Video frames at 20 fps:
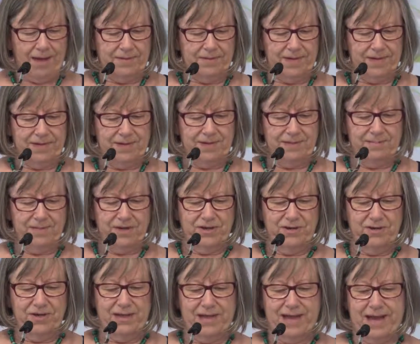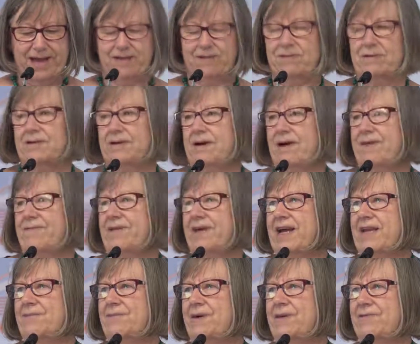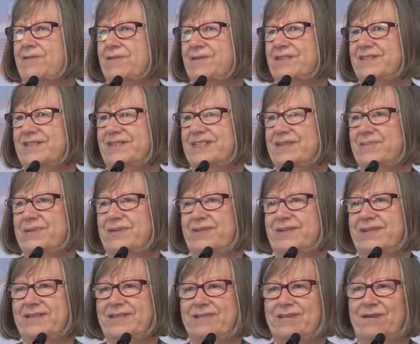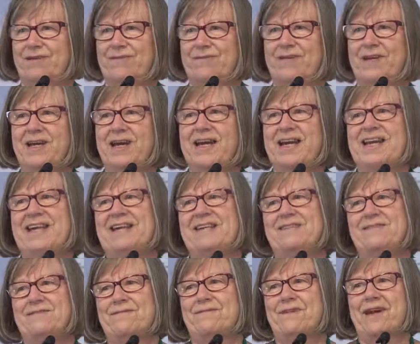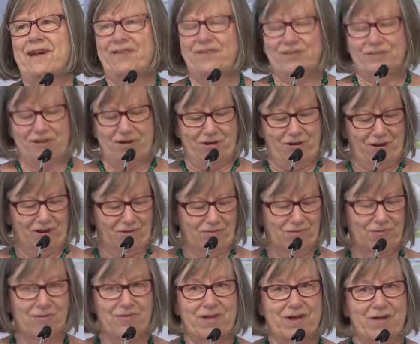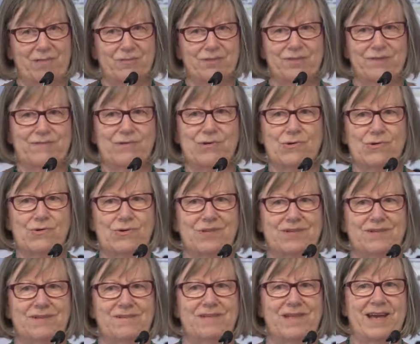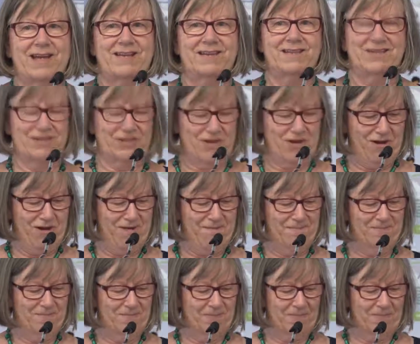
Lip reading: Then in my early adult life, I had my first experience of interfaith dialogue, although I wouldn't have called it that at the time.